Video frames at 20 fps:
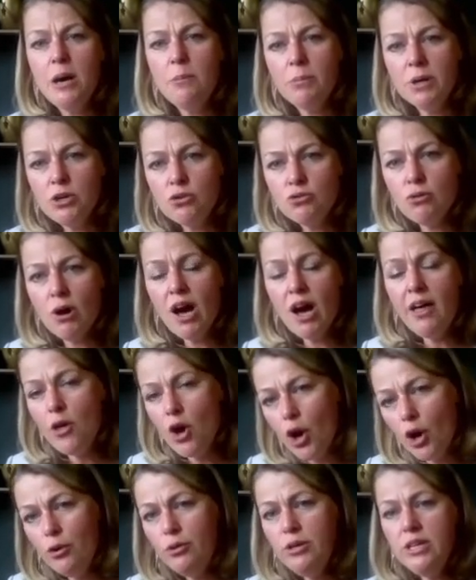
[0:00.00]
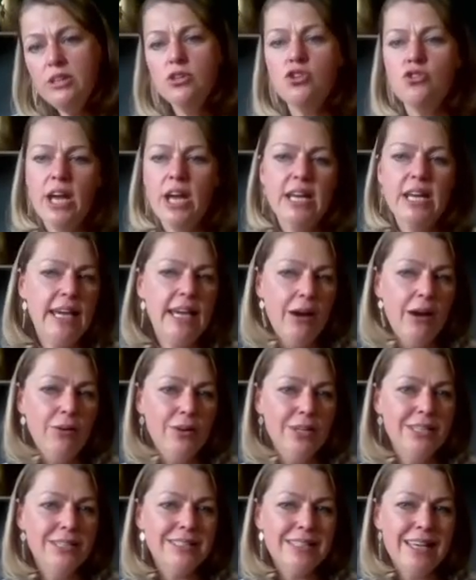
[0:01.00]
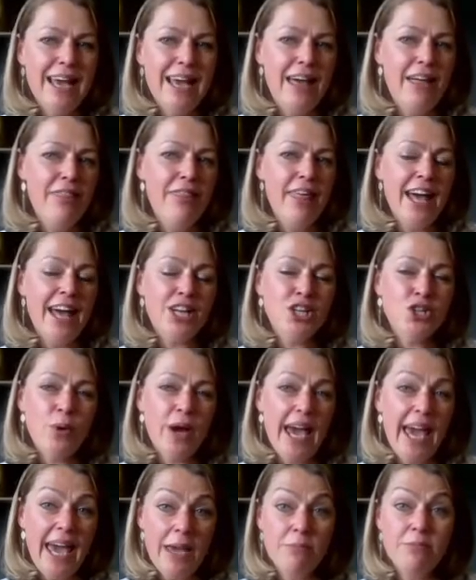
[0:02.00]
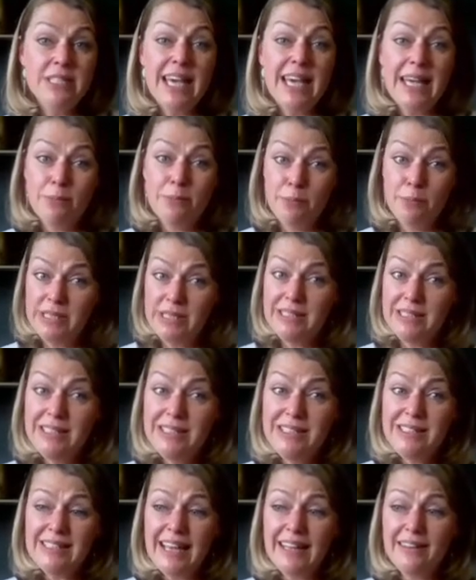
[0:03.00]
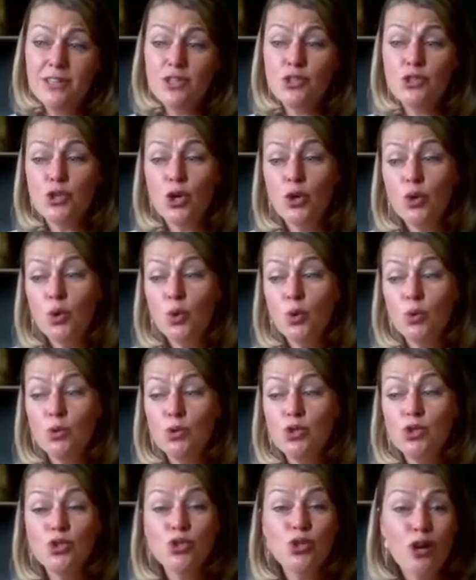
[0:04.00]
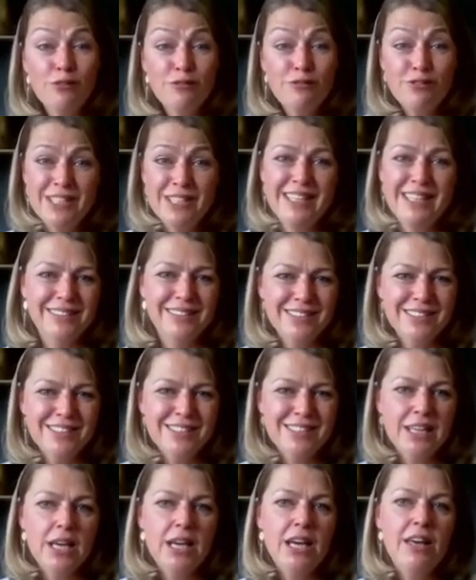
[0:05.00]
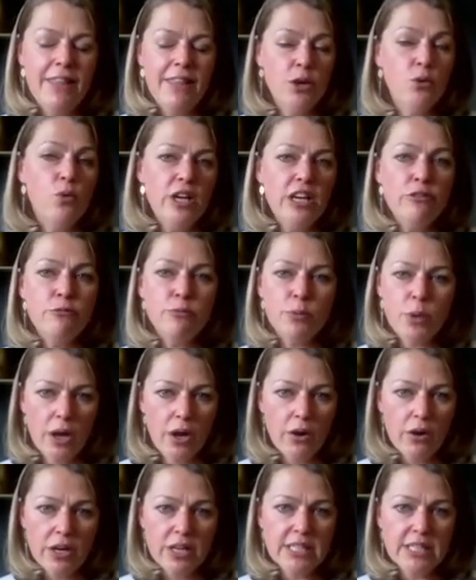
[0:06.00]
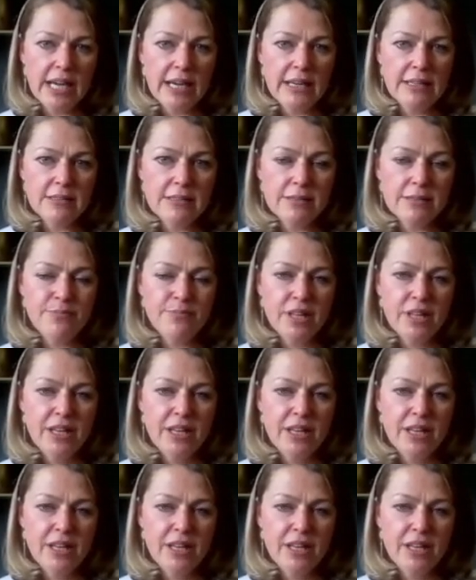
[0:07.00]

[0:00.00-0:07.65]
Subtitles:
but rather only the training hours that were aimed at business and the so-called soft skills that we have prioritized.